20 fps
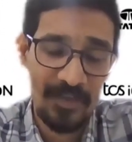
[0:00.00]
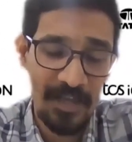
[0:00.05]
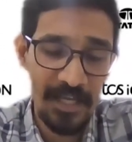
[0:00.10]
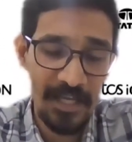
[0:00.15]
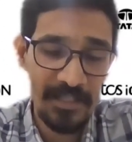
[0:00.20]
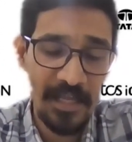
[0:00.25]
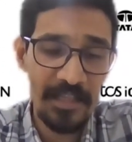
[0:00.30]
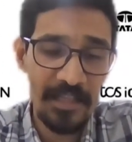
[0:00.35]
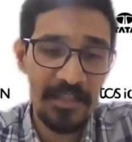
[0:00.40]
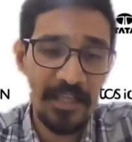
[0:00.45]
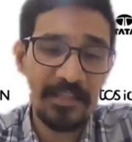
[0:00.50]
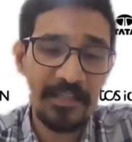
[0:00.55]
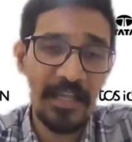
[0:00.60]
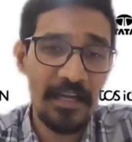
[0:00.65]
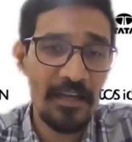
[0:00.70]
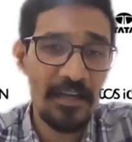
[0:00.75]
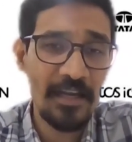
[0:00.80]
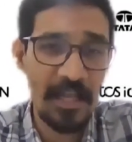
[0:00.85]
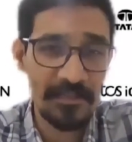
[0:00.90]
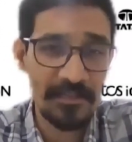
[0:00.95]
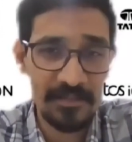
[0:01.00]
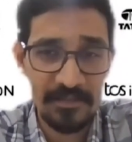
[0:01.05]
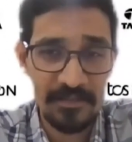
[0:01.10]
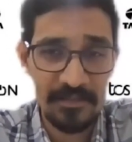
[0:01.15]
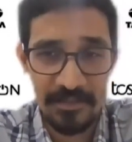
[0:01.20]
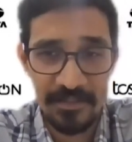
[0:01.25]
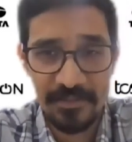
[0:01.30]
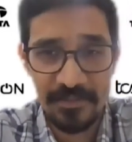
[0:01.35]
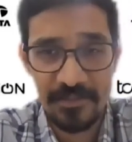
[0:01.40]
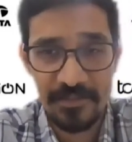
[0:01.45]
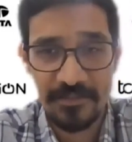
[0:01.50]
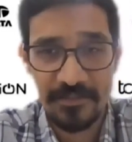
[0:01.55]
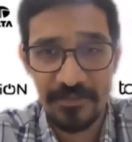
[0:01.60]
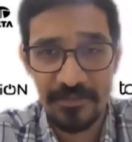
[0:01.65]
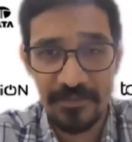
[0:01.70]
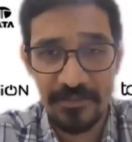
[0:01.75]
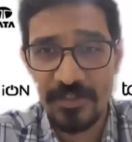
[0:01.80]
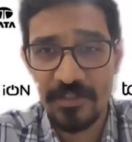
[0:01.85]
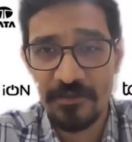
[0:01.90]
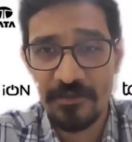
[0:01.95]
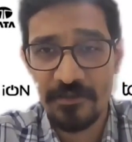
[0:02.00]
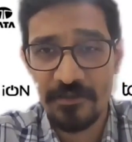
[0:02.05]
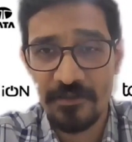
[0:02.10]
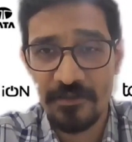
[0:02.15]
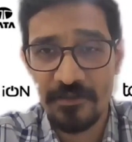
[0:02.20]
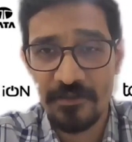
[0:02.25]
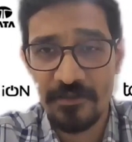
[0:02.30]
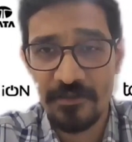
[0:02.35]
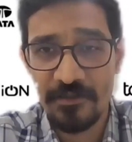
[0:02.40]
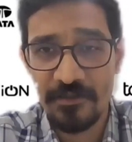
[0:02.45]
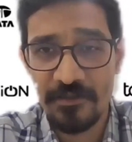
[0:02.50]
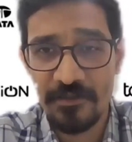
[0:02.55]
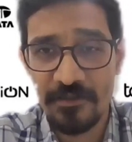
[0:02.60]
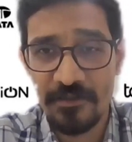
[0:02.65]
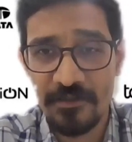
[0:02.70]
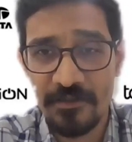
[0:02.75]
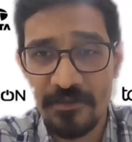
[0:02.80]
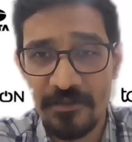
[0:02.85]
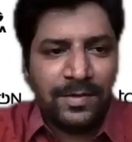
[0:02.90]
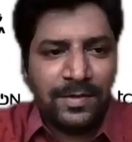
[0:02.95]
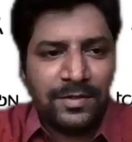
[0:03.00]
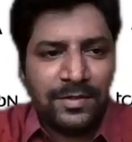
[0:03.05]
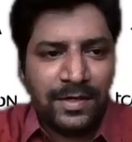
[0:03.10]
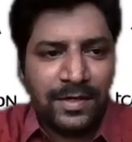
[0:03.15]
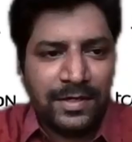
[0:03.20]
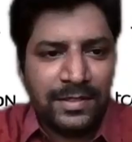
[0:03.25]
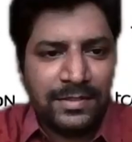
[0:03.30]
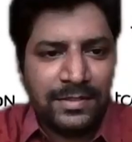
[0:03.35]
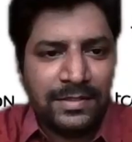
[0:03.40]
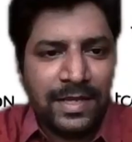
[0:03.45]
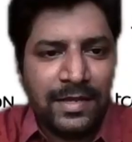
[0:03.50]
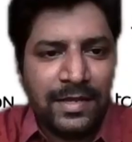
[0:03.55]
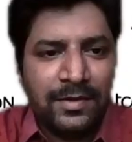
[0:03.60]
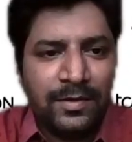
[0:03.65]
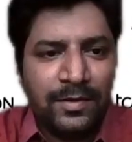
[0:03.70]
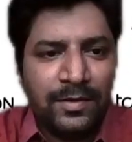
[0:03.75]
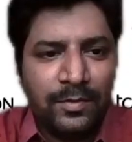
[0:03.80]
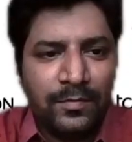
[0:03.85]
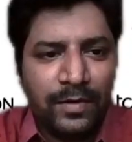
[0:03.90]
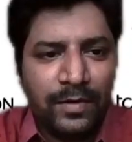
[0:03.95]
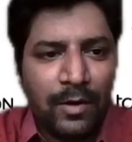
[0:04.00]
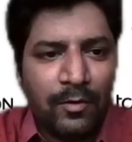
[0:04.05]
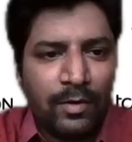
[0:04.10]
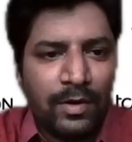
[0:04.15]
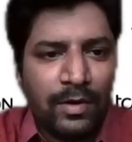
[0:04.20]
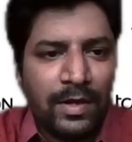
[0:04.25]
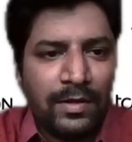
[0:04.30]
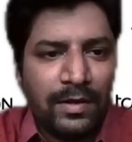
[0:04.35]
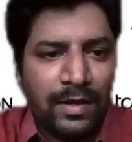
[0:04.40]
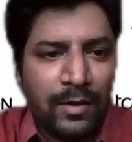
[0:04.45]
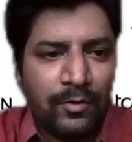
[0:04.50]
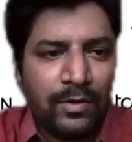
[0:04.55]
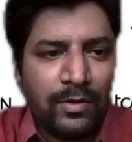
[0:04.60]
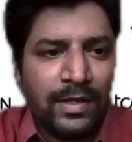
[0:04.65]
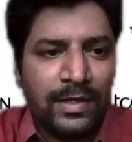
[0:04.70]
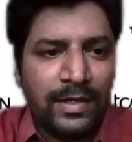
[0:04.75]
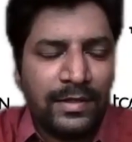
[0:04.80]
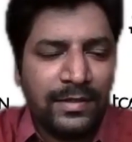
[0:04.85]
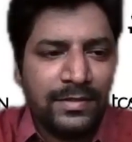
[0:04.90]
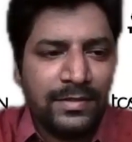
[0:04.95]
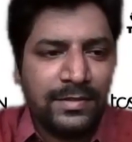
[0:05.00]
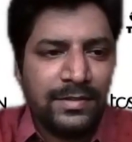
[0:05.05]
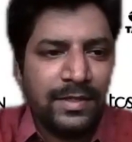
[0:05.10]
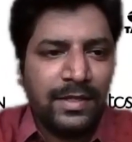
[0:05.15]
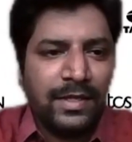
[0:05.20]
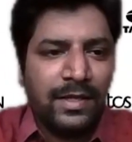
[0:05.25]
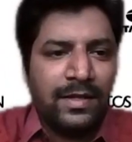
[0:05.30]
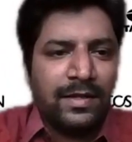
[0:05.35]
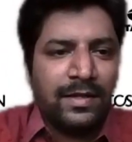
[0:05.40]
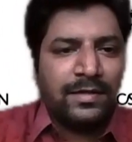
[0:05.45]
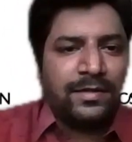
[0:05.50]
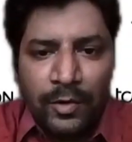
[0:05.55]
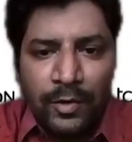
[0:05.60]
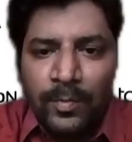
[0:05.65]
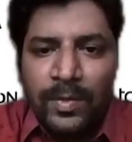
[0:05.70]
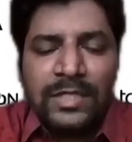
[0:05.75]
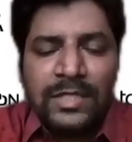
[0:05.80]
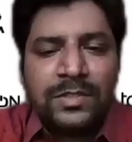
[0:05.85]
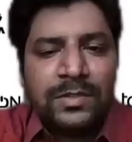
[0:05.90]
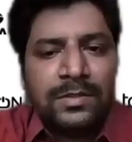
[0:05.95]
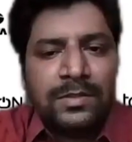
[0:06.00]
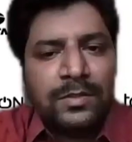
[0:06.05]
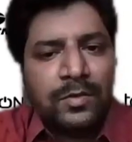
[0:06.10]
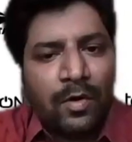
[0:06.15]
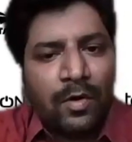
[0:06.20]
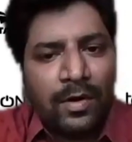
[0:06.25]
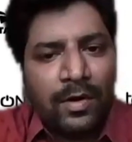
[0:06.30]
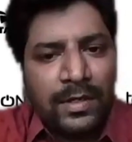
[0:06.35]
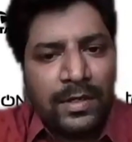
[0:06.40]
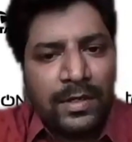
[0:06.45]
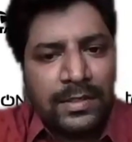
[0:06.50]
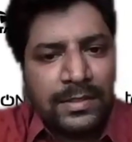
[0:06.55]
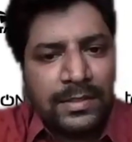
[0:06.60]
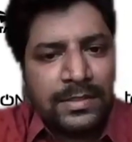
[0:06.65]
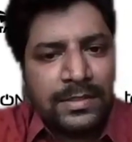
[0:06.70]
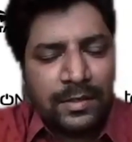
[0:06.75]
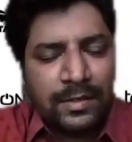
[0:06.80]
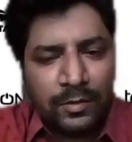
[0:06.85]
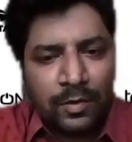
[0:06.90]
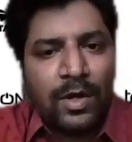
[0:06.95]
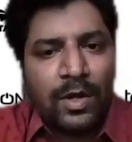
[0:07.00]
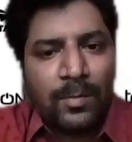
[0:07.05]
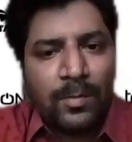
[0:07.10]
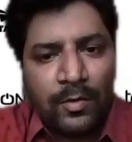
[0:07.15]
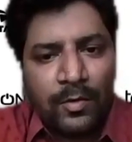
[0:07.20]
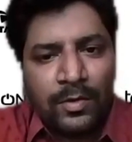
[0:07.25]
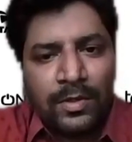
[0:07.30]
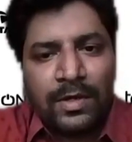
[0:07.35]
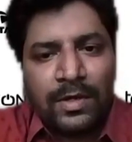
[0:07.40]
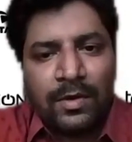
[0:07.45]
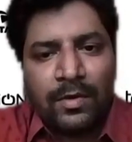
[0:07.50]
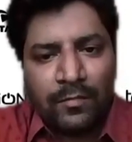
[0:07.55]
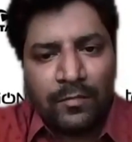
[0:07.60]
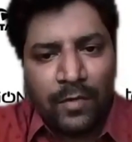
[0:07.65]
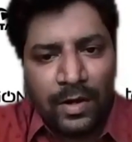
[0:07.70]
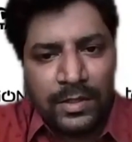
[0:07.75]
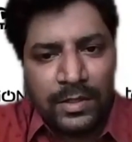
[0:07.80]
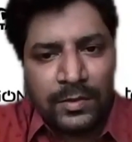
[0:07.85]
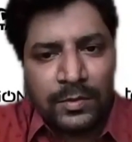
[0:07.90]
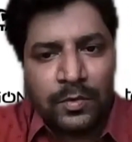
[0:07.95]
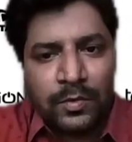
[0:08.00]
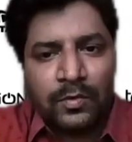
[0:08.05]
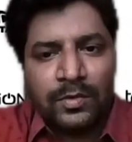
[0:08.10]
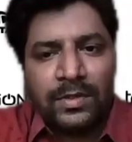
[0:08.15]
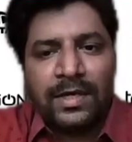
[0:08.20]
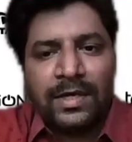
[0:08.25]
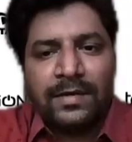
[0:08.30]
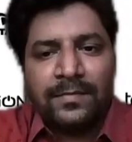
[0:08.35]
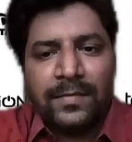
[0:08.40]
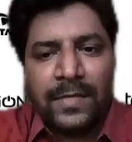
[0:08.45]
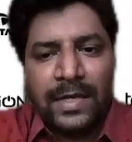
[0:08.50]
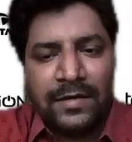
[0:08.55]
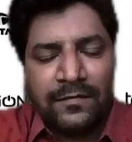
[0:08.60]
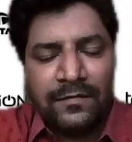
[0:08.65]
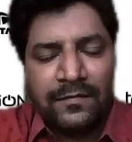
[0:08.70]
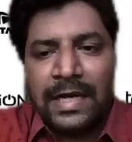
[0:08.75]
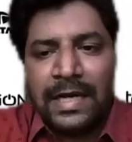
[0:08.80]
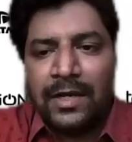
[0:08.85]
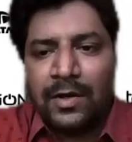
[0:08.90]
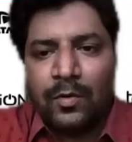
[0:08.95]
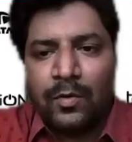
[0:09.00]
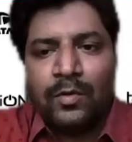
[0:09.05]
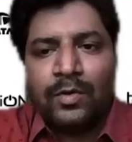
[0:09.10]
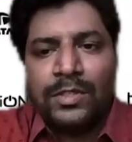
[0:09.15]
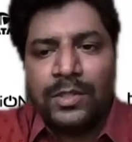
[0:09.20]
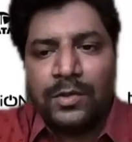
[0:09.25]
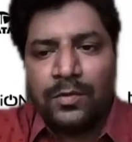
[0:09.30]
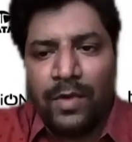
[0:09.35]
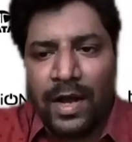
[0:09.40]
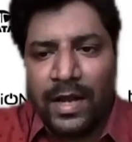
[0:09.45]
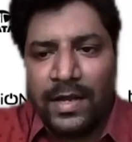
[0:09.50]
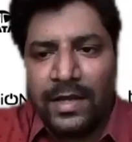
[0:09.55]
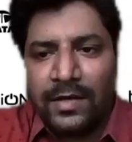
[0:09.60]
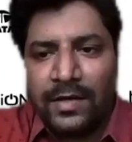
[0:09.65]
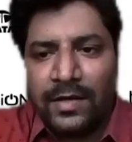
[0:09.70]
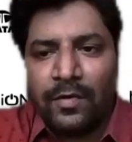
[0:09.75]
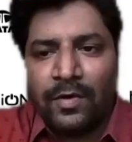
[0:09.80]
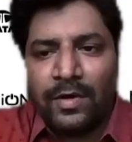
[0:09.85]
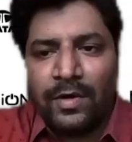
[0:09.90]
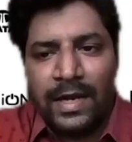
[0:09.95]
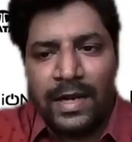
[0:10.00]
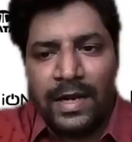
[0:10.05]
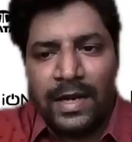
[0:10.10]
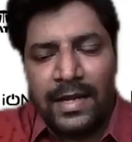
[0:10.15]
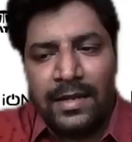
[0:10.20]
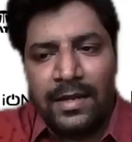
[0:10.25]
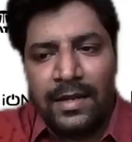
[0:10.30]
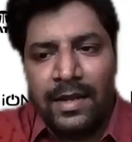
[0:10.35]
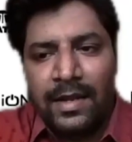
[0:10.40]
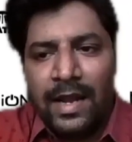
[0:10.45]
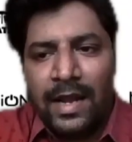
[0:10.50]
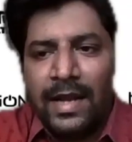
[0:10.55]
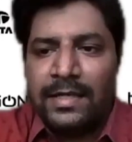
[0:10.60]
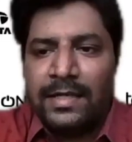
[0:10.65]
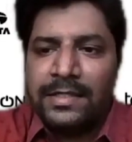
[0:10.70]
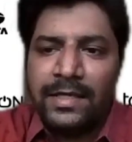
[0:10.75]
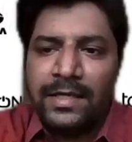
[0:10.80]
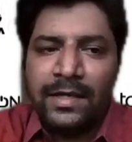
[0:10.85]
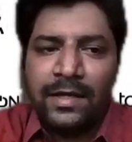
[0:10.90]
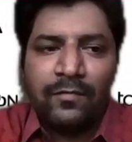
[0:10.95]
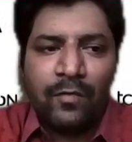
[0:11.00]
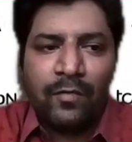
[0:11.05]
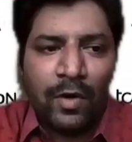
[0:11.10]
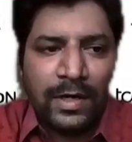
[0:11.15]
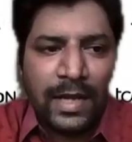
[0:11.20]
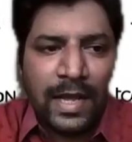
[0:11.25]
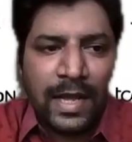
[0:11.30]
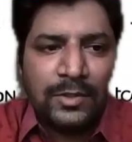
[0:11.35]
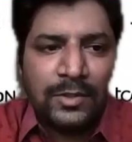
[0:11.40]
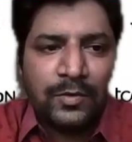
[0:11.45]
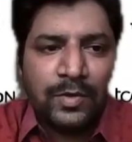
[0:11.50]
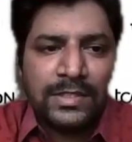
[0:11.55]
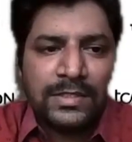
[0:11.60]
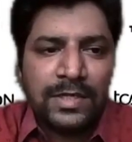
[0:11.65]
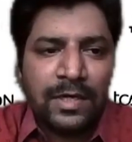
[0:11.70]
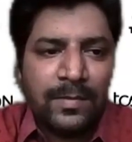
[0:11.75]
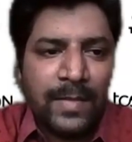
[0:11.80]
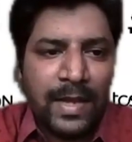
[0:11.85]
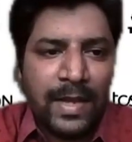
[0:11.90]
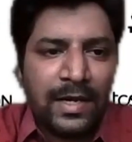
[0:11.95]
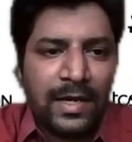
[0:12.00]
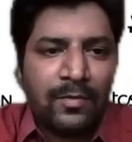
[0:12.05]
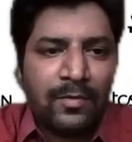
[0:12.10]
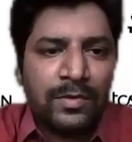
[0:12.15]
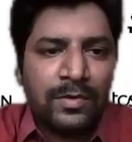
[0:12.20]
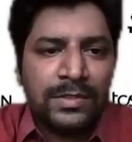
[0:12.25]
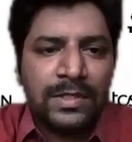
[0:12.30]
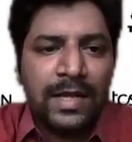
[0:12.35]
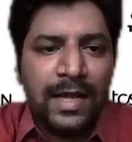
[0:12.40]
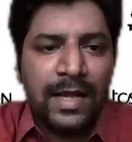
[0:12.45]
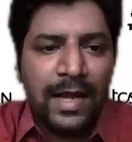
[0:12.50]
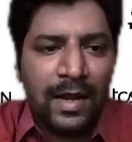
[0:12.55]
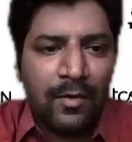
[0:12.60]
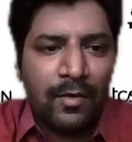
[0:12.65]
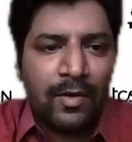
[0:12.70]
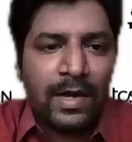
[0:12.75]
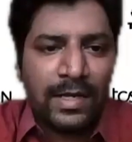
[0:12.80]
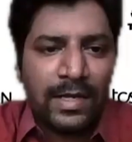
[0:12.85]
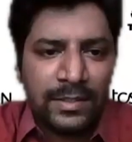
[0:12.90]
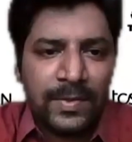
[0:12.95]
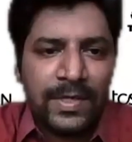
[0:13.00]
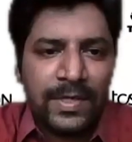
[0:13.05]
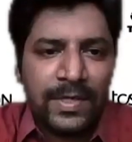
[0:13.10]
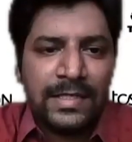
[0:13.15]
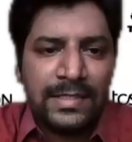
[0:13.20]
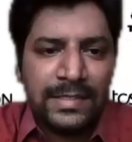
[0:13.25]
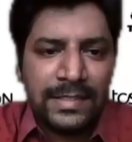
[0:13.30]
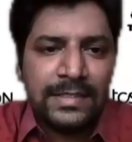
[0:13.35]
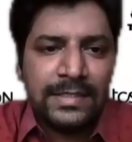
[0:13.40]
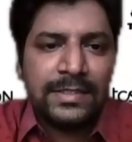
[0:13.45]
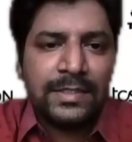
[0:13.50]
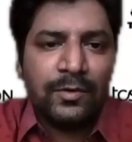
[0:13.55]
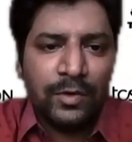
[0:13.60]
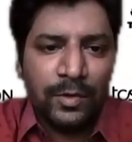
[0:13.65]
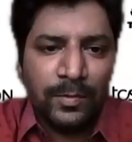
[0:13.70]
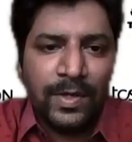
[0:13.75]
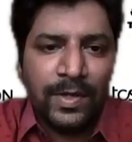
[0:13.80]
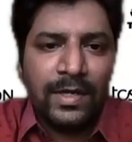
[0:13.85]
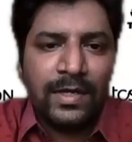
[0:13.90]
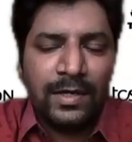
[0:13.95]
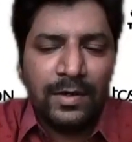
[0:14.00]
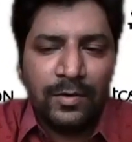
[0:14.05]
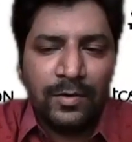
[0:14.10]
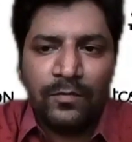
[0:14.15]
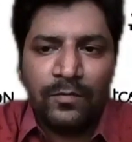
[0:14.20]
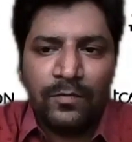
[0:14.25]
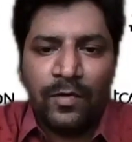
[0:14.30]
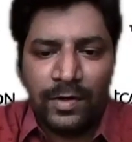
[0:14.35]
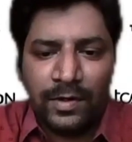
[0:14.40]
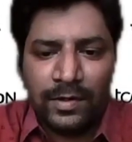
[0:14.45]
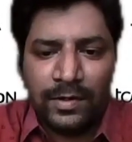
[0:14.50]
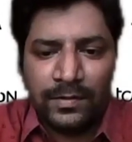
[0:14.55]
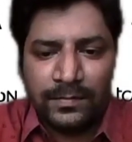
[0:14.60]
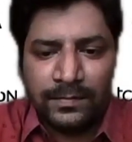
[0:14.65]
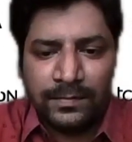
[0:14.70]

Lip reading: I think that will answer this question. Yeah, definitely, Mr. Bhavesh. Thank you for outlining this. Could you please talk about or walk us through the different roles you hire for AI and share what educational backgrounds or experiences you typically look for?